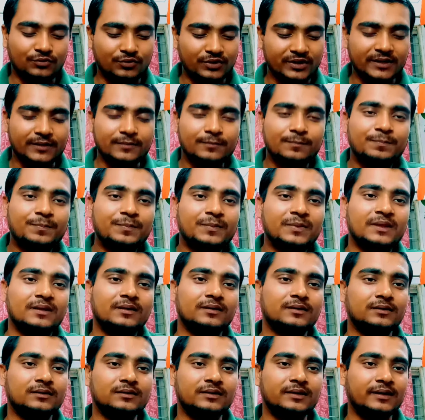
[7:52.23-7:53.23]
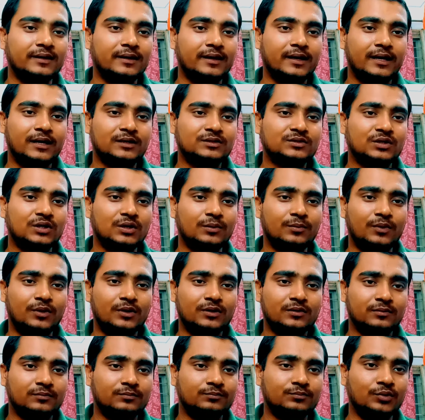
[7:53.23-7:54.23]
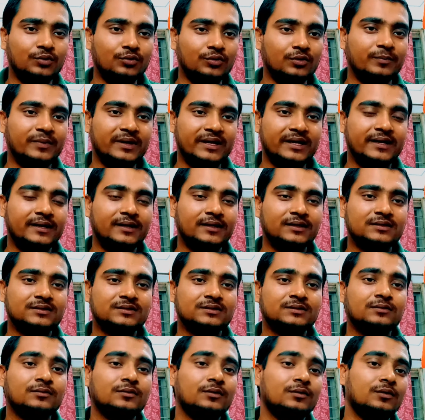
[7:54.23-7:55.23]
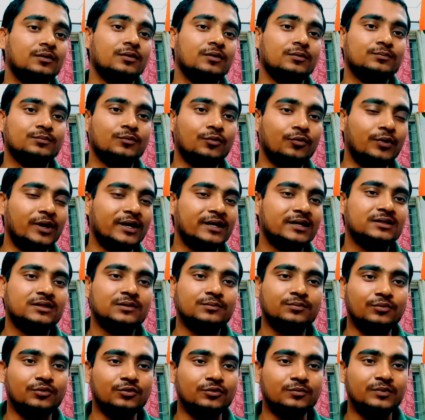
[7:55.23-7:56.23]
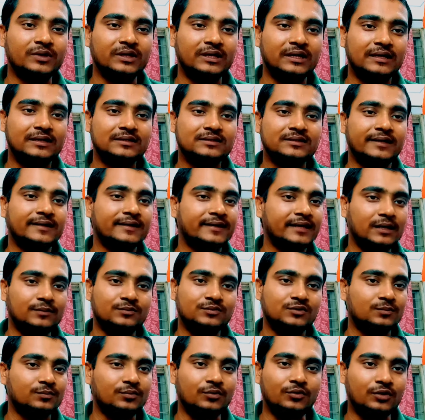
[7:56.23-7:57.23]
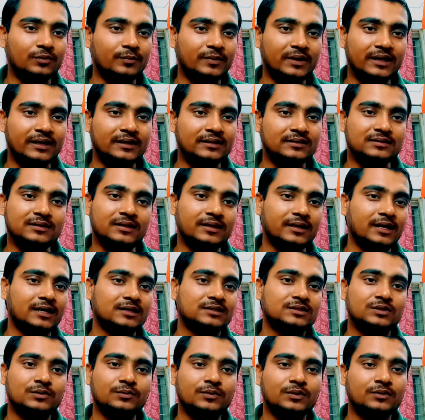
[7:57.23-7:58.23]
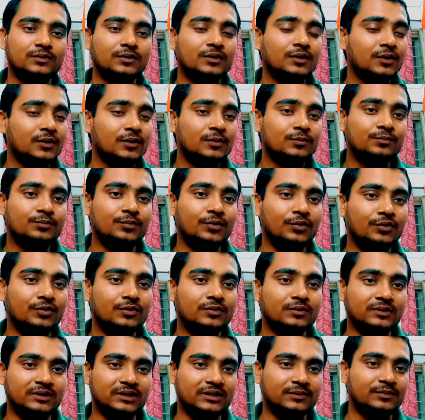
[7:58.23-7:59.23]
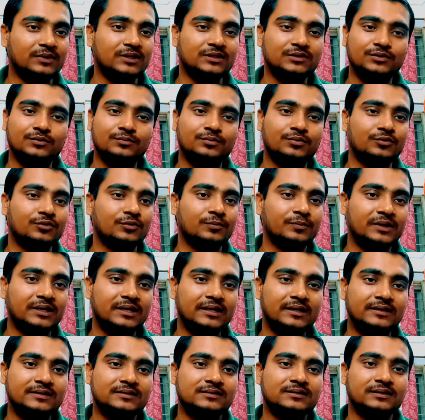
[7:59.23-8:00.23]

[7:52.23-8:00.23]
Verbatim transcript: Okay. Then I ask about fluid mechanics. What is the fluid mechanics and types of fluid mechanics? Then I ask about fluid definition of fluid mechanics.